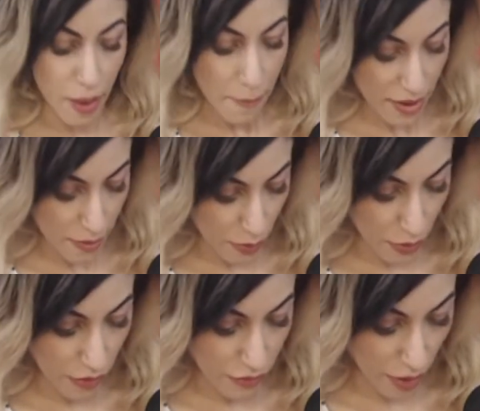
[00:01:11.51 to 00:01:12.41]

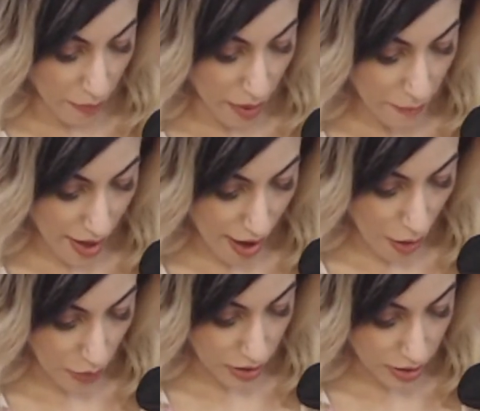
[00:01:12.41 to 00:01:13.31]
people from
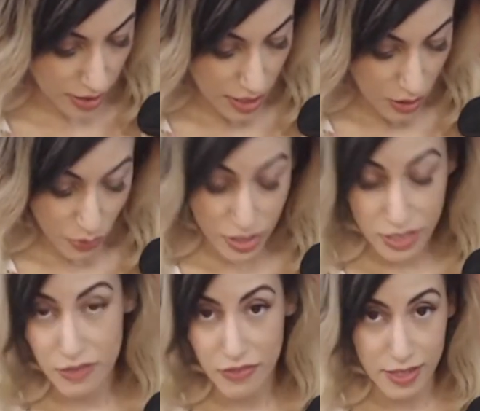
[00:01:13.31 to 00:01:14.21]
power, which is
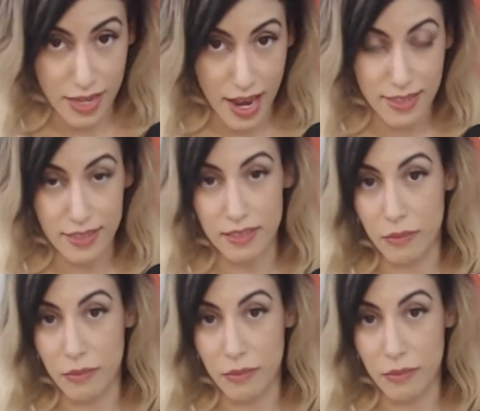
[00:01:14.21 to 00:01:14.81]
fantastic.